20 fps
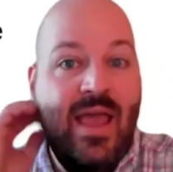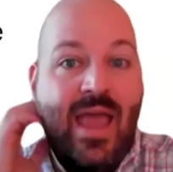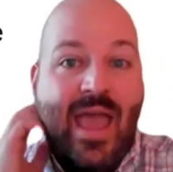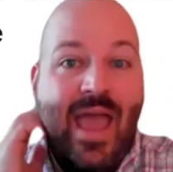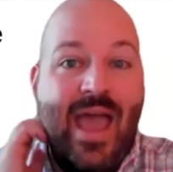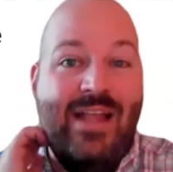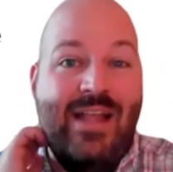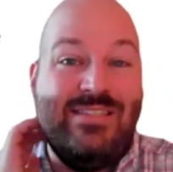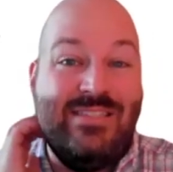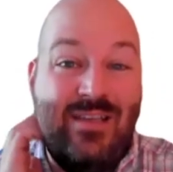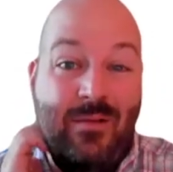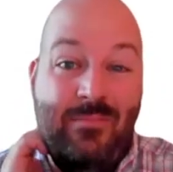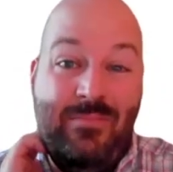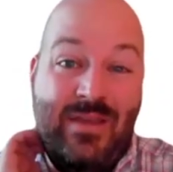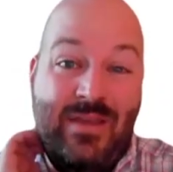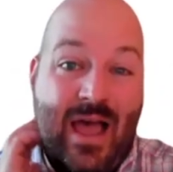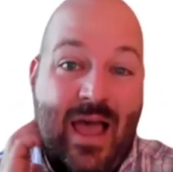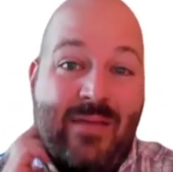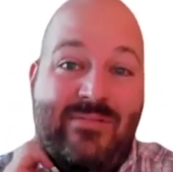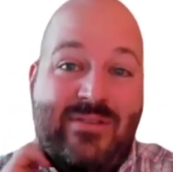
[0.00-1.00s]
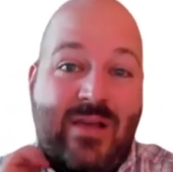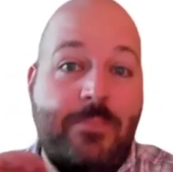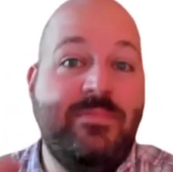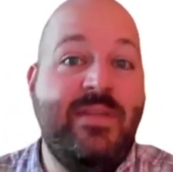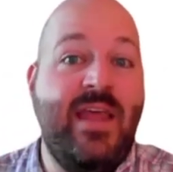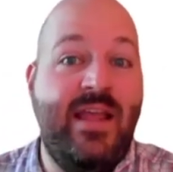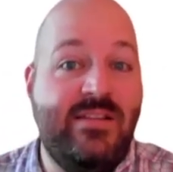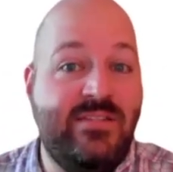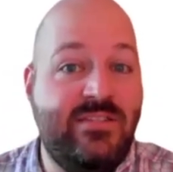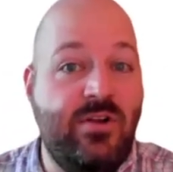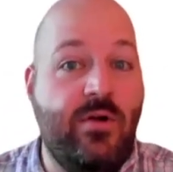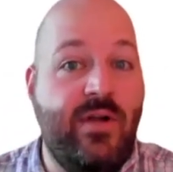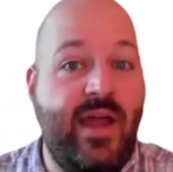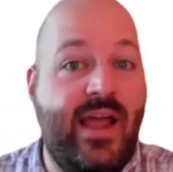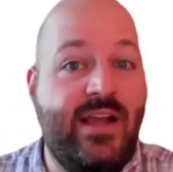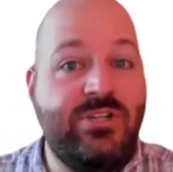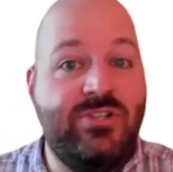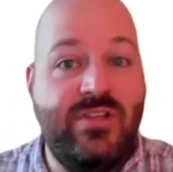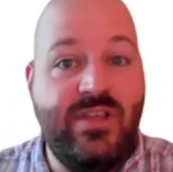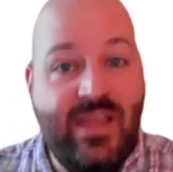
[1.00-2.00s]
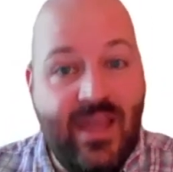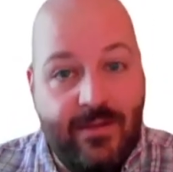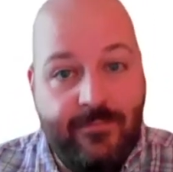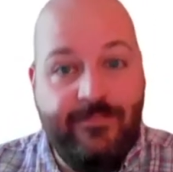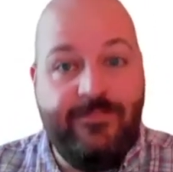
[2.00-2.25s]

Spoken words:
And sometimes updates don't actually get